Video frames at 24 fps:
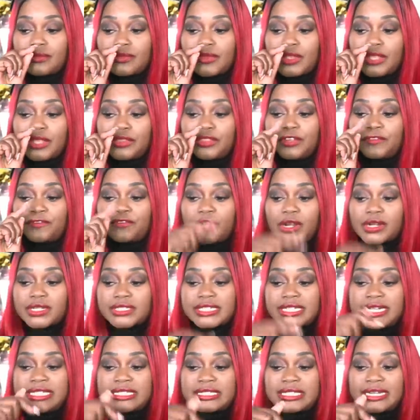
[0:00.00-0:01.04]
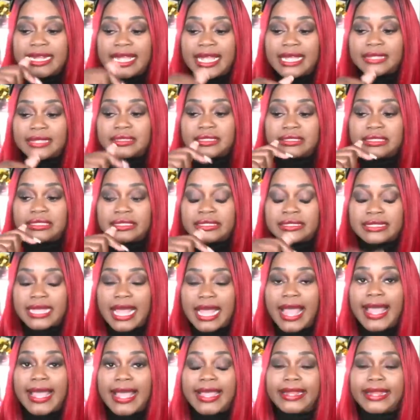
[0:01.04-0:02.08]
the first thing he's going to have to
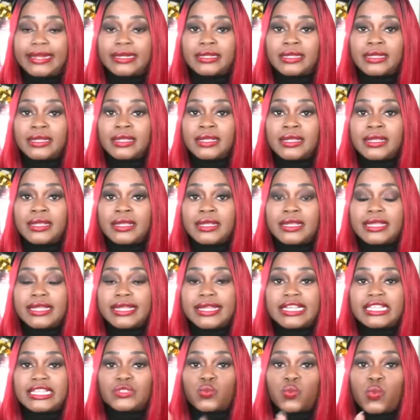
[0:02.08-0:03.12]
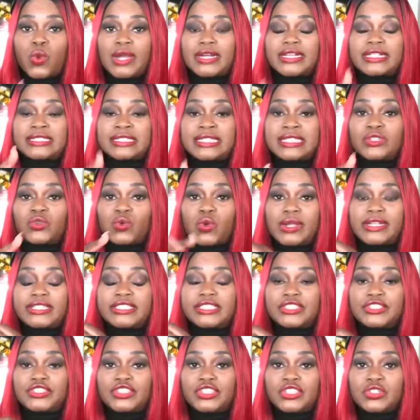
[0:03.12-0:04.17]
decide is what is he going
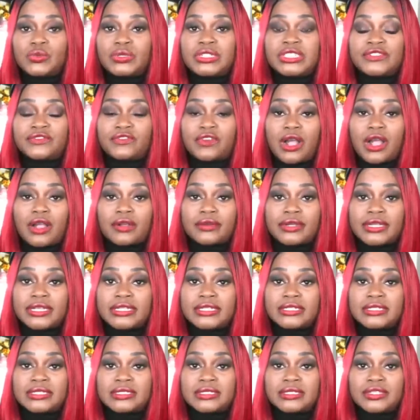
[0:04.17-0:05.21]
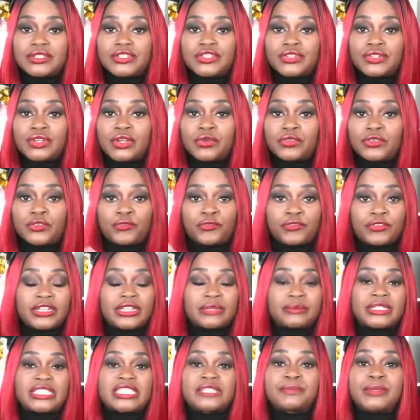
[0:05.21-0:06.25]
to do as far as, you know, the
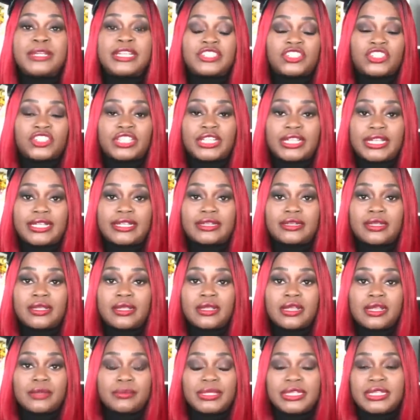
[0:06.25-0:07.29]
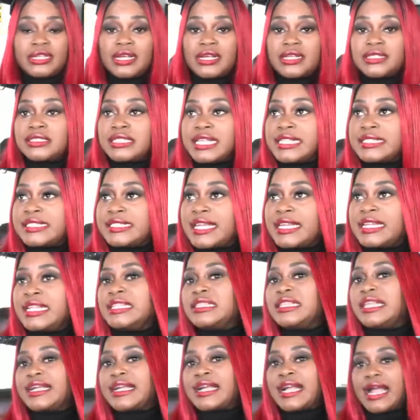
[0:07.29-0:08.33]
freedom of speech thing, because they said he
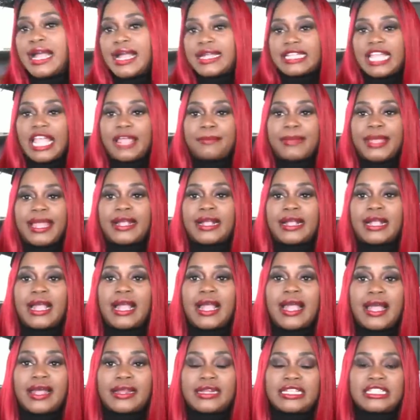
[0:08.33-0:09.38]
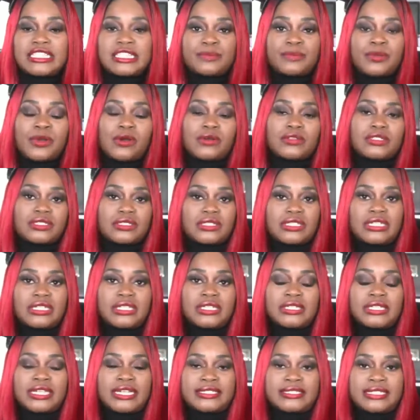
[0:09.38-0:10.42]
let Kanye back on. He
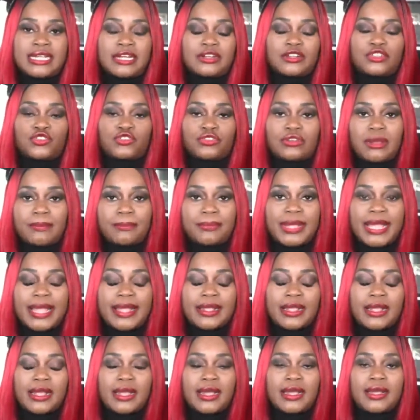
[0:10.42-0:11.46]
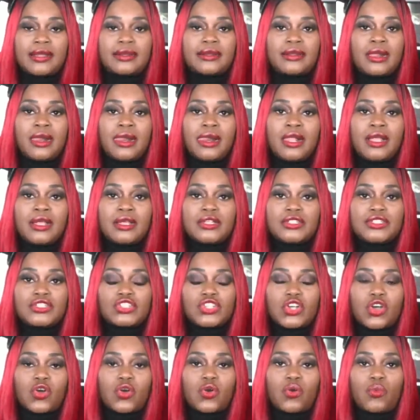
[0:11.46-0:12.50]
supposedly let Donald Trump back on.
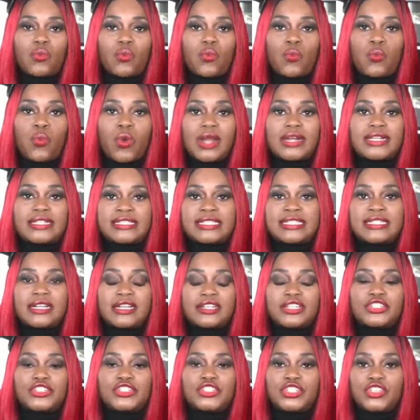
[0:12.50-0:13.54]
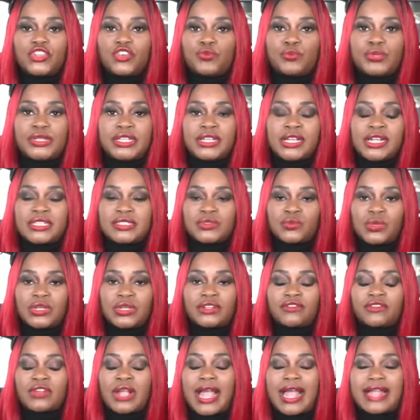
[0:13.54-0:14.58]
So what is he going to do? Because what
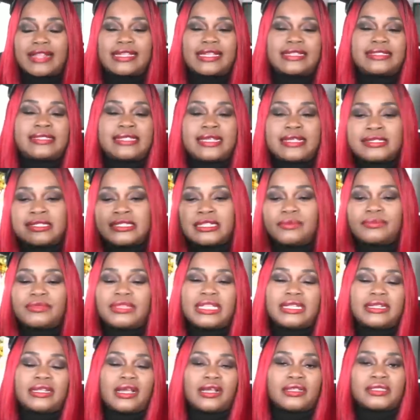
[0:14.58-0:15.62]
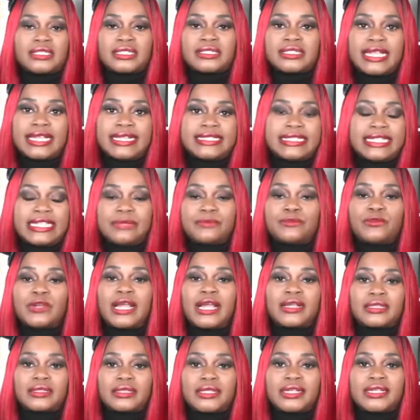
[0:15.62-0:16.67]
if Kanye says something else that they deem
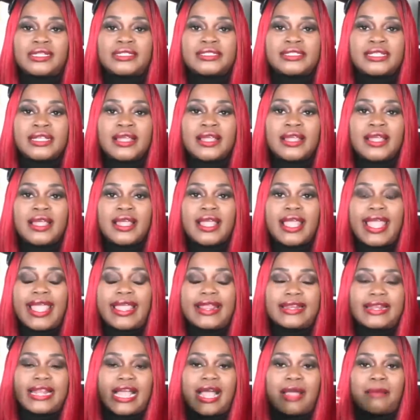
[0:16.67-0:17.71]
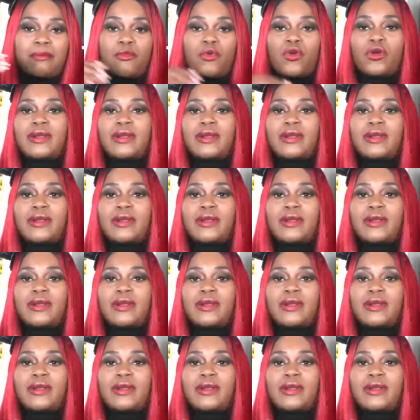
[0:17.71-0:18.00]
reckless and now more